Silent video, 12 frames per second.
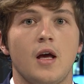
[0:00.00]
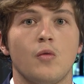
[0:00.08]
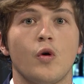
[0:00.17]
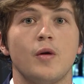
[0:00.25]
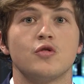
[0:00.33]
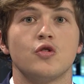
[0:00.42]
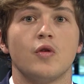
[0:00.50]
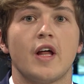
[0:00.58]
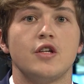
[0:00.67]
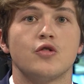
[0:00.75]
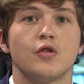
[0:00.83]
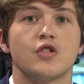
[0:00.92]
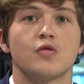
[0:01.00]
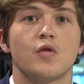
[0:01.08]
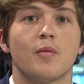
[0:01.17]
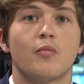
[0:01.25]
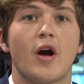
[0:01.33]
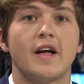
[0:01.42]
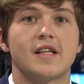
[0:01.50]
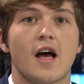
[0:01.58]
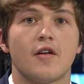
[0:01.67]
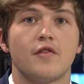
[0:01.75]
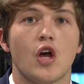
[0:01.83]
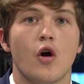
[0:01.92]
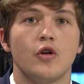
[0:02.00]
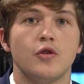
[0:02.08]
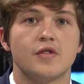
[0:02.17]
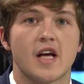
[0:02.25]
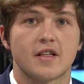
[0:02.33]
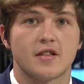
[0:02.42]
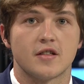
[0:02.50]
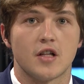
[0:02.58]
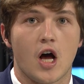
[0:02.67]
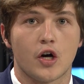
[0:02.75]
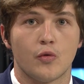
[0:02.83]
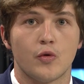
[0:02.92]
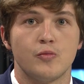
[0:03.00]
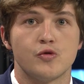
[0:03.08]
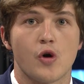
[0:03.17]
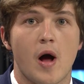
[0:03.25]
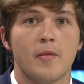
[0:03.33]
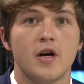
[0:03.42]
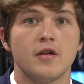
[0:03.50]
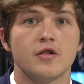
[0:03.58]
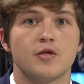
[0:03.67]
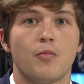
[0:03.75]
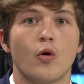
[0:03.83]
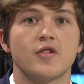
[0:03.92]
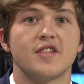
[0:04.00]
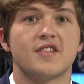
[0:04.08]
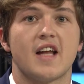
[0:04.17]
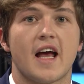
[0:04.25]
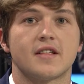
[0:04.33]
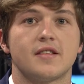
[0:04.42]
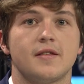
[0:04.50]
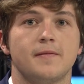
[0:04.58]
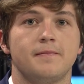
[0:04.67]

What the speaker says: And William Soule joins us with a breakdown of the OU Texas locker room drama. Sports is next.